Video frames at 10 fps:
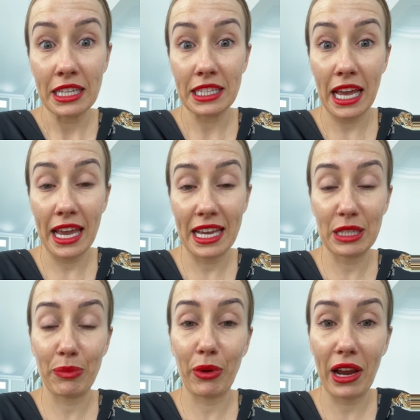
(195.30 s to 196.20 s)
to
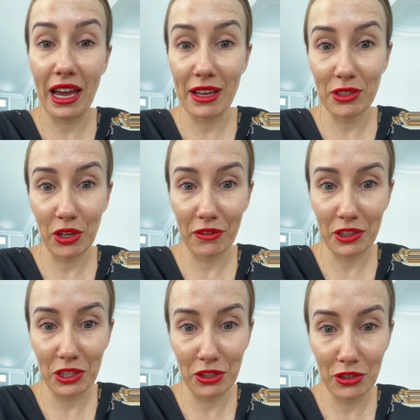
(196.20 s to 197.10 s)
hand brows over
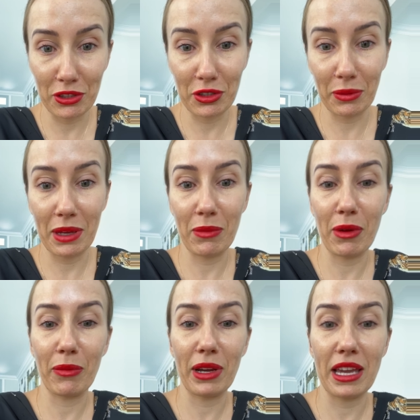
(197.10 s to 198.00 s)
to you doing
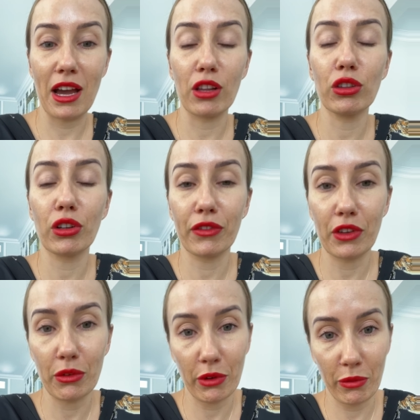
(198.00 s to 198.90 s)
when a lot of
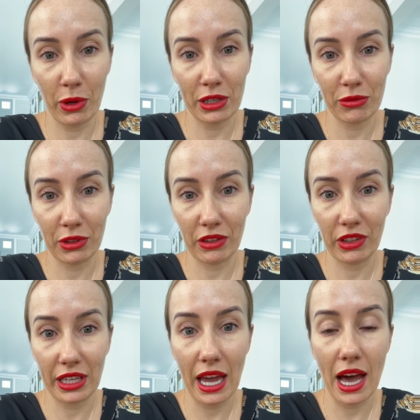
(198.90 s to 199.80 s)
you, we've worked really,
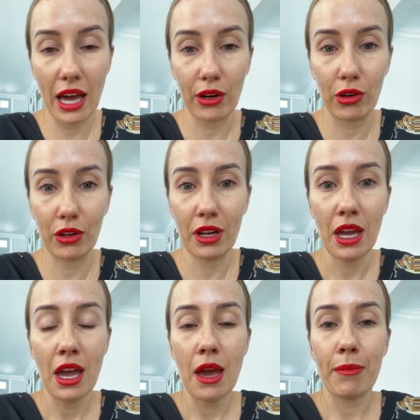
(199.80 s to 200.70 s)
really hard on
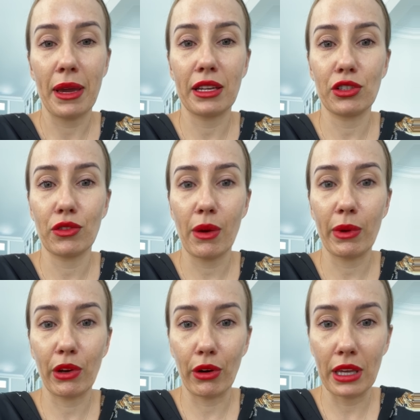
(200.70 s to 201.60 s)
making sure that we're
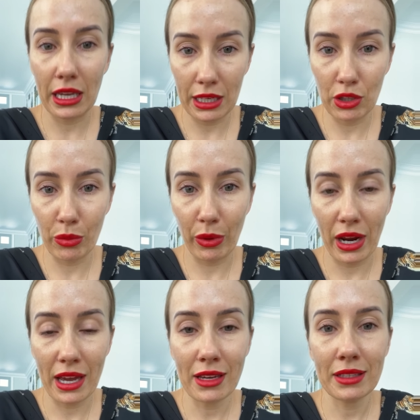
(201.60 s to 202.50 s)
growing in your
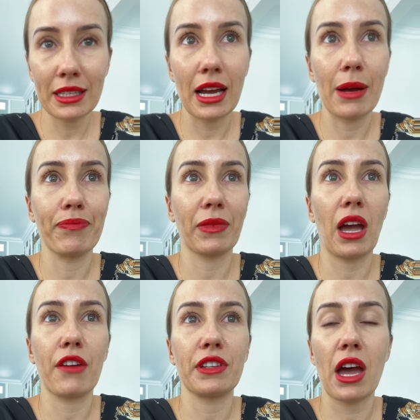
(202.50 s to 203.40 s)
brows
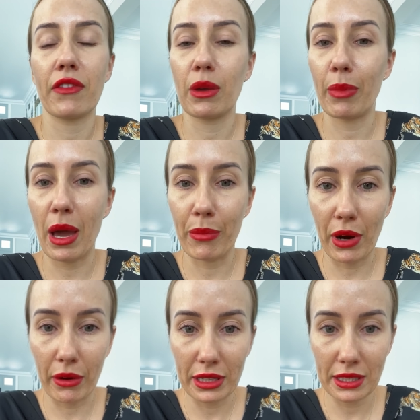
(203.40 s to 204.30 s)
after having a bad
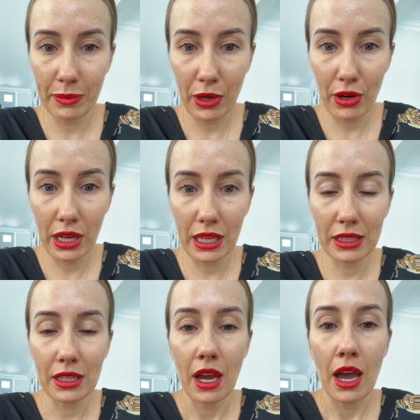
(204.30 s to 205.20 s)
brow experience,